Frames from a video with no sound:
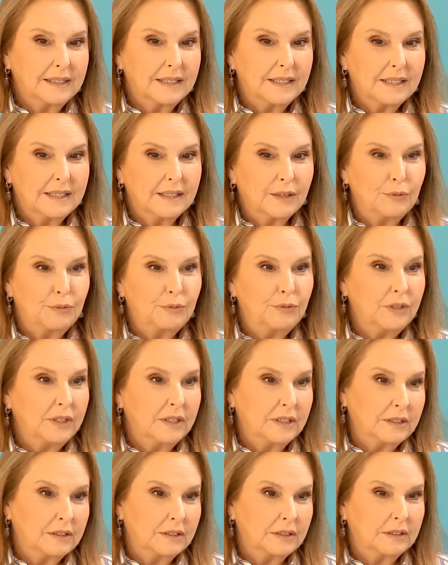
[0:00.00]
is a
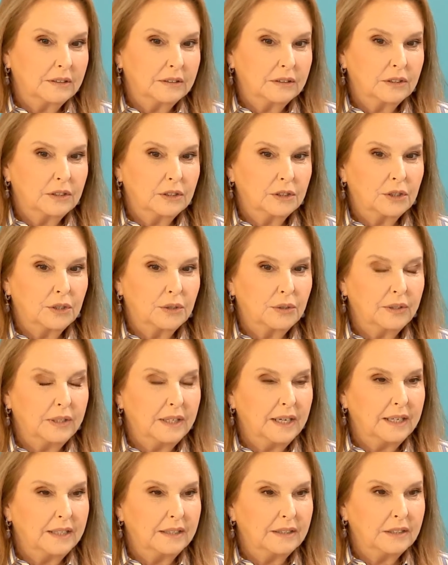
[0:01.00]
vehicle to
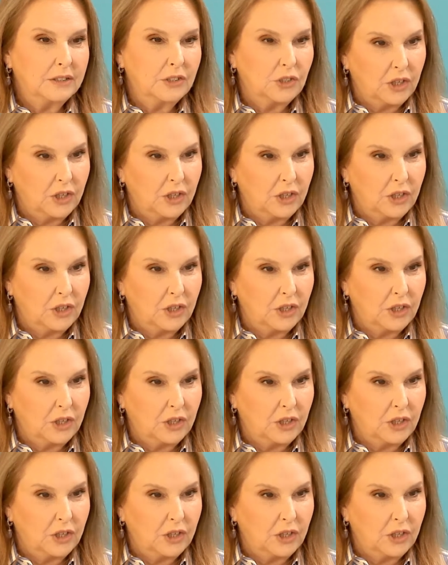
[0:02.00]
create